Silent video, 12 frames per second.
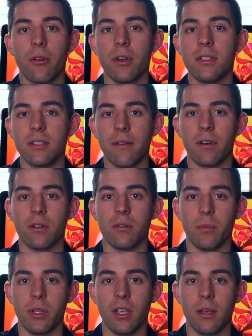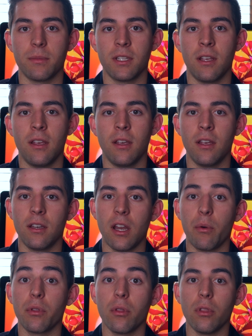3700 milliamps.
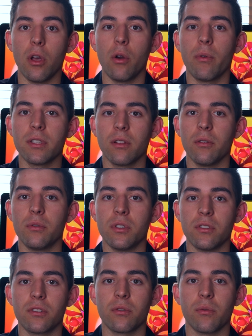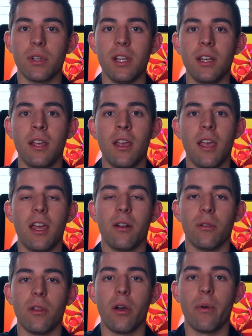Now with a low resolution screen and
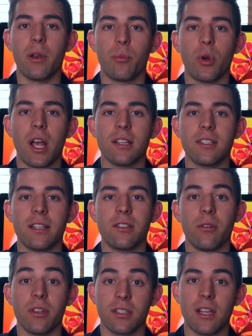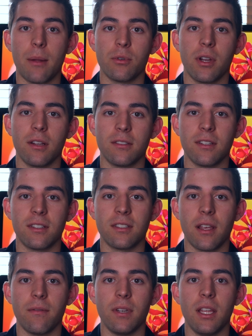a low-end processor, the Snapdragon
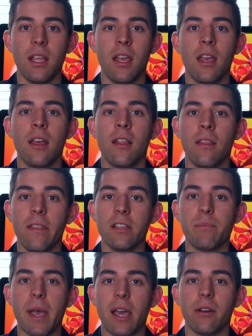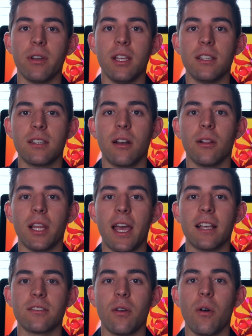670, this battery is going to
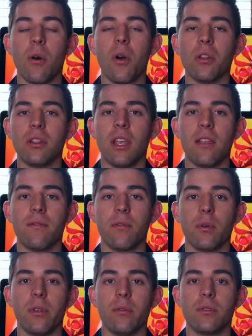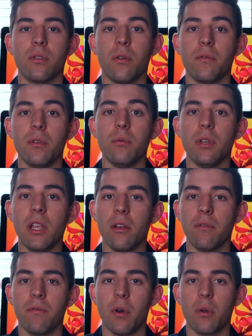last all day for you. So if you need
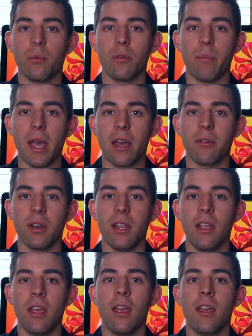a phone with battery,